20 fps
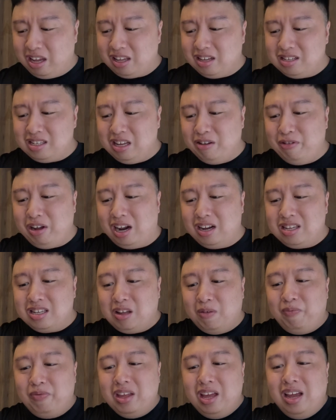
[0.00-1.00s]
as you see, we got
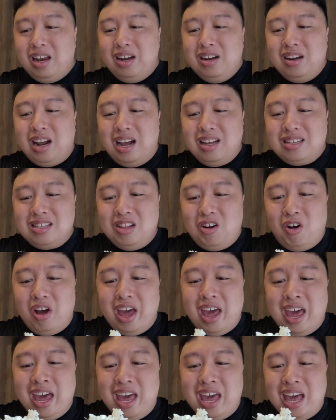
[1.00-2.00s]
some nice little
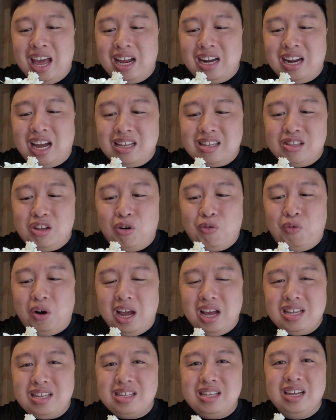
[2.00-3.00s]
egg, nice little
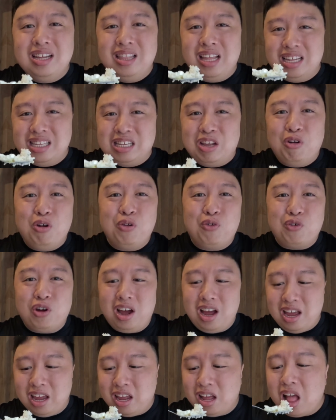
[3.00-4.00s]
rice. Let's give it a
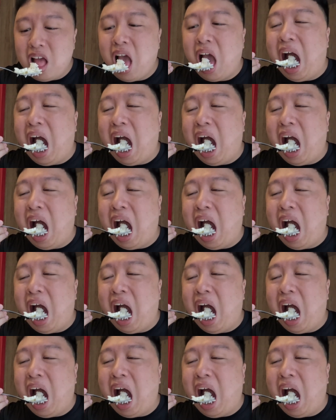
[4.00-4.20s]
try.